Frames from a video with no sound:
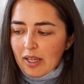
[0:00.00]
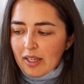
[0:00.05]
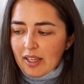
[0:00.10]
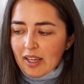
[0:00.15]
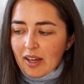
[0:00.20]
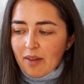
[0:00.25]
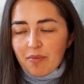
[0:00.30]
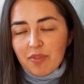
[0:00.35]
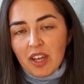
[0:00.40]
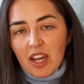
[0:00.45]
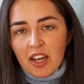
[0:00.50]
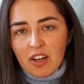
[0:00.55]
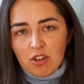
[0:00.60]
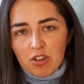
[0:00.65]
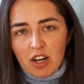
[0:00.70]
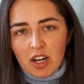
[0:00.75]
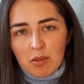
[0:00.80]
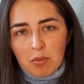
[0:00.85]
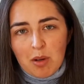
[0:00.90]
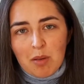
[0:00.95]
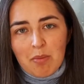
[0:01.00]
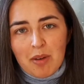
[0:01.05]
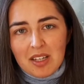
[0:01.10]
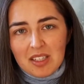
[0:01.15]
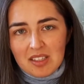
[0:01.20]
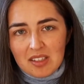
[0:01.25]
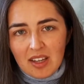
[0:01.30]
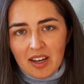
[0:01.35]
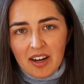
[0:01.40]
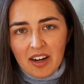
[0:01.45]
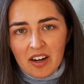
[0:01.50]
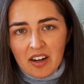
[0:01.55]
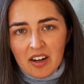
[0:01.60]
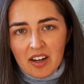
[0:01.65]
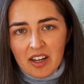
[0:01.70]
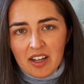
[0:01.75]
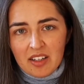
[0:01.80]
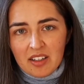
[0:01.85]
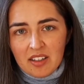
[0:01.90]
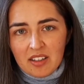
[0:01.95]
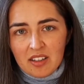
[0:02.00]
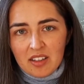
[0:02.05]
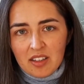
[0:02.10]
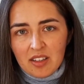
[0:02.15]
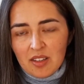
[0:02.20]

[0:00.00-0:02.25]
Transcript: yeah, I tried my best there, and